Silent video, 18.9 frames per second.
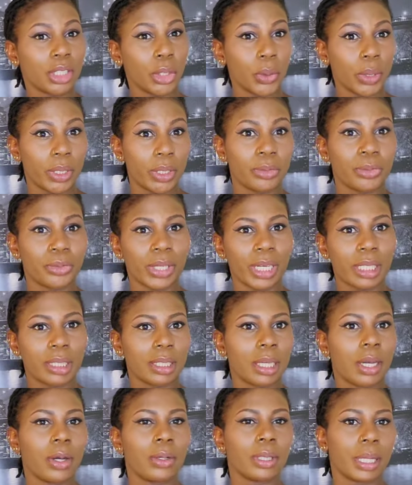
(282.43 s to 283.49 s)
going on right
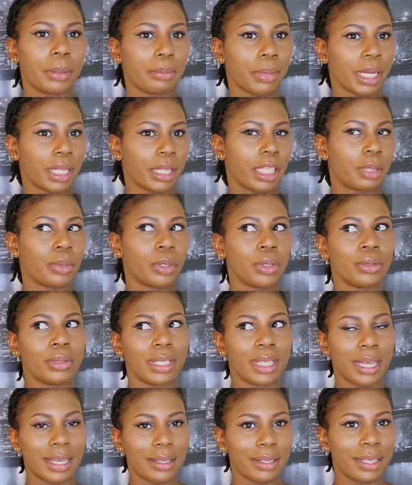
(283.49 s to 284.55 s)
now in my neighborhood,
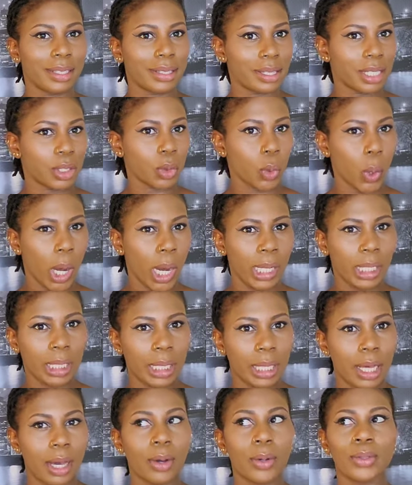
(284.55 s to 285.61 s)
and it is quite
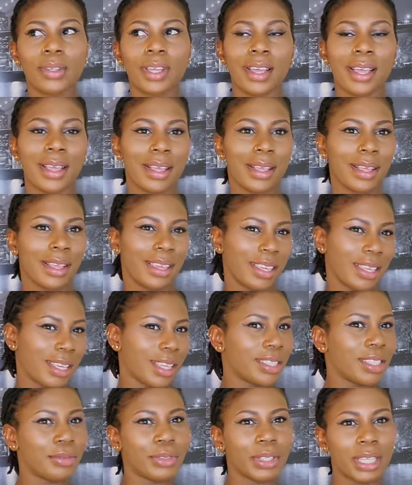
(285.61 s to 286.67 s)
loud. In
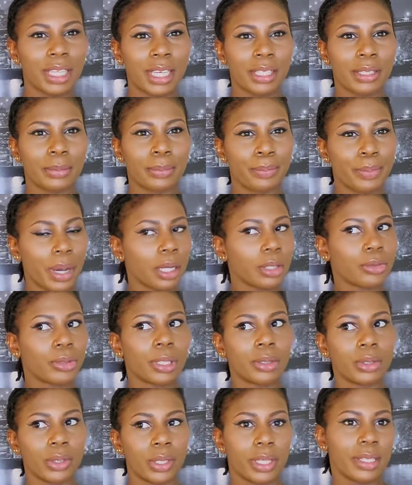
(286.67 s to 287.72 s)
case if you hear the
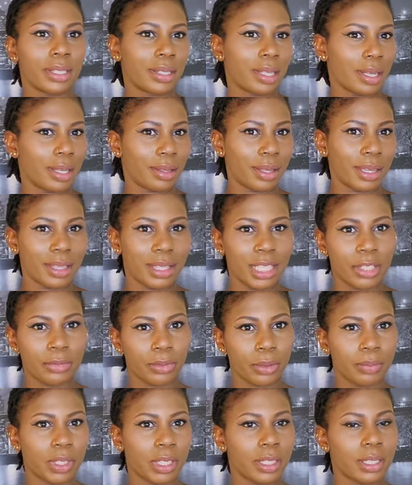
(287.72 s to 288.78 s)
background noise, then it is
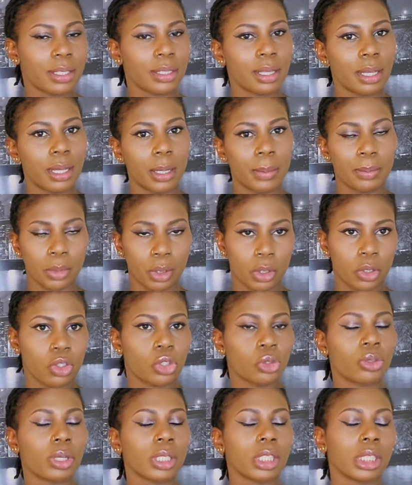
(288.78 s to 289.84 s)
from this
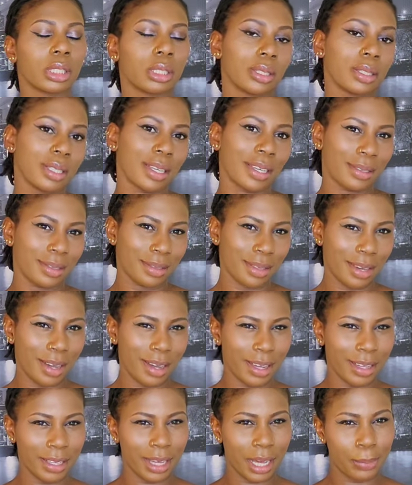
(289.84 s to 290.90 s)
construction, and
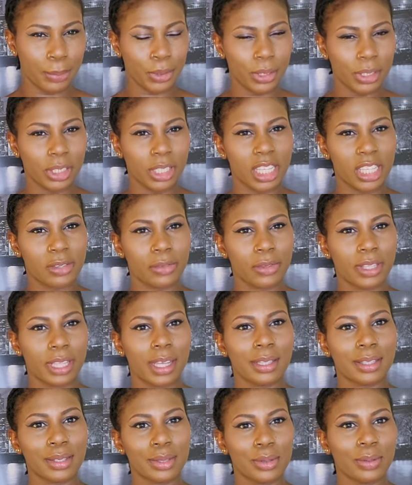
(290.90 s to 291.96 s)
I apologize for
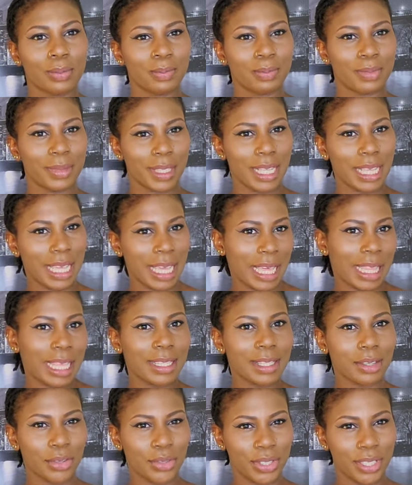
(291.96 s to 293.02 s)
that. So
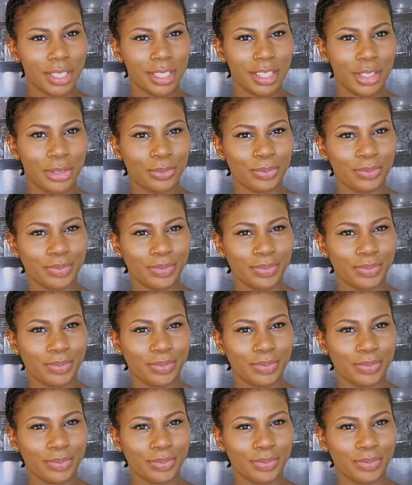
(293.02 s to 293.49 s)
let's continue.